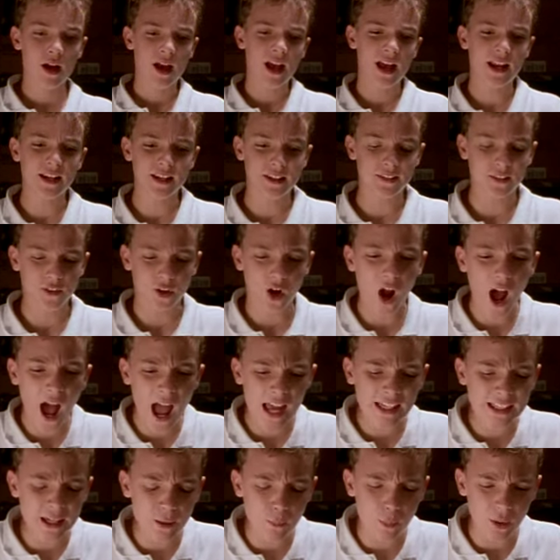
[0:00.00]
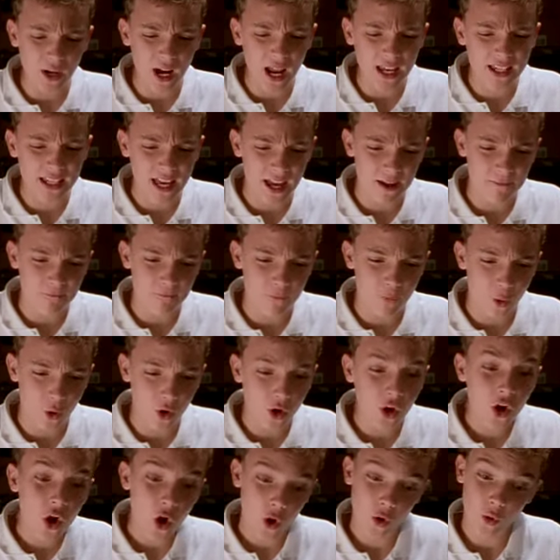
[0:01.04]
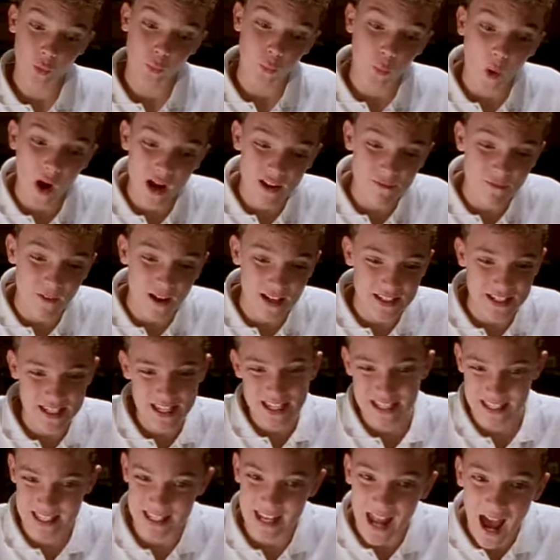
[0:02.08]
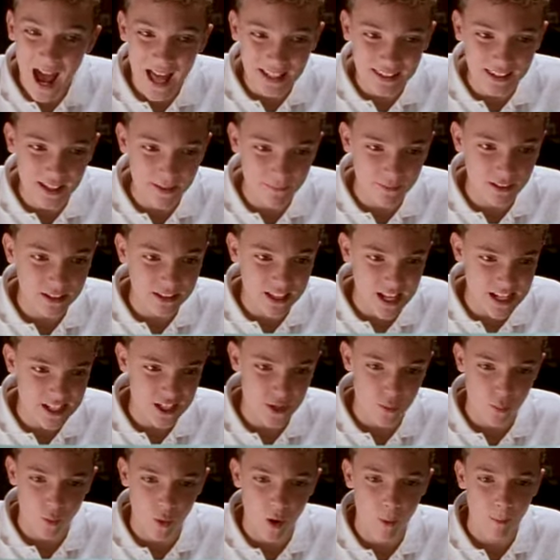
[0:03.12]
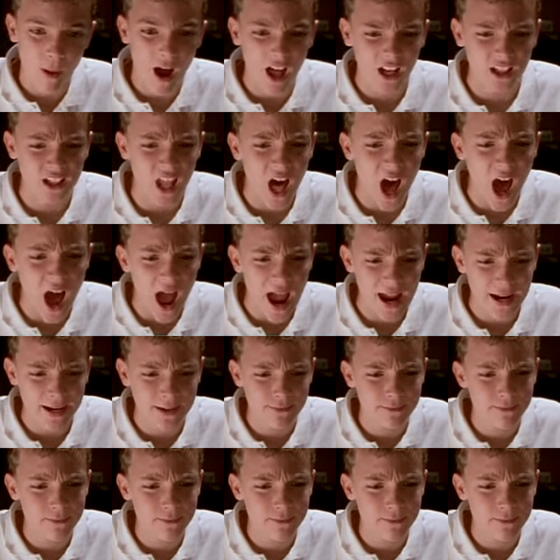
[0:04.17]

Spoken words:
And either I get what I came for, or one of us is not leaving this room alive.